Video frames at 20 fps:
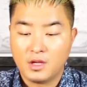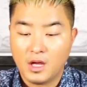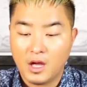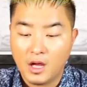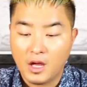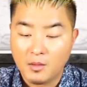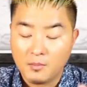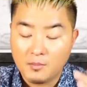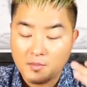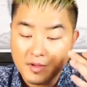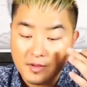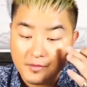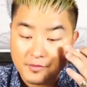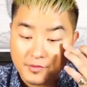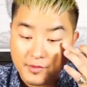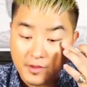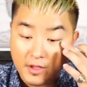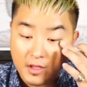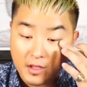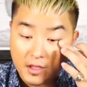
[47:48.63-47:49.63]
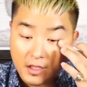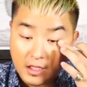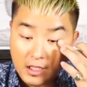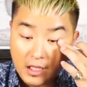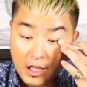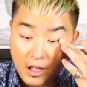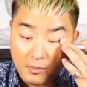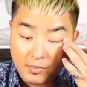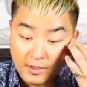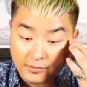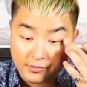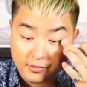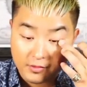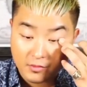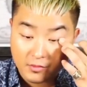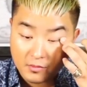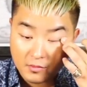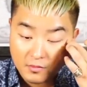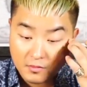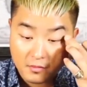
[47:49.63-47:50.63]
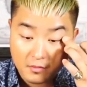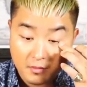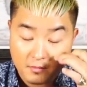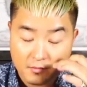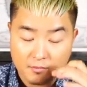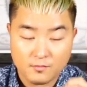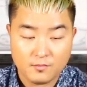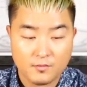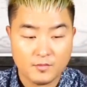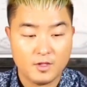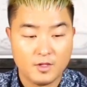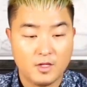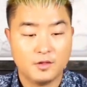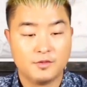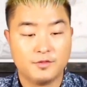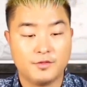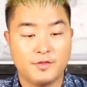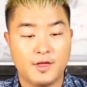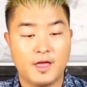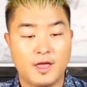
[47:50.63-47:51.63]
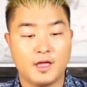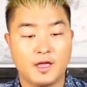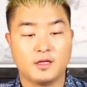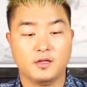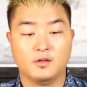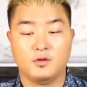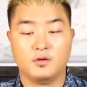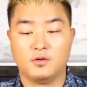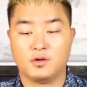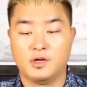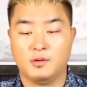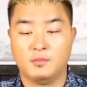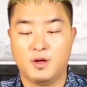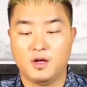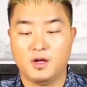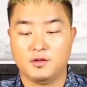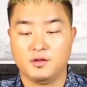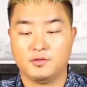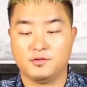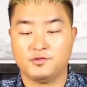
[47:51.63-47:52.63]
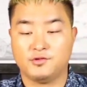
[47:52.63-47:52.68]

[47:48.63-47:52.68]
Amitha, God bless you. Thank you, Lord. Come on.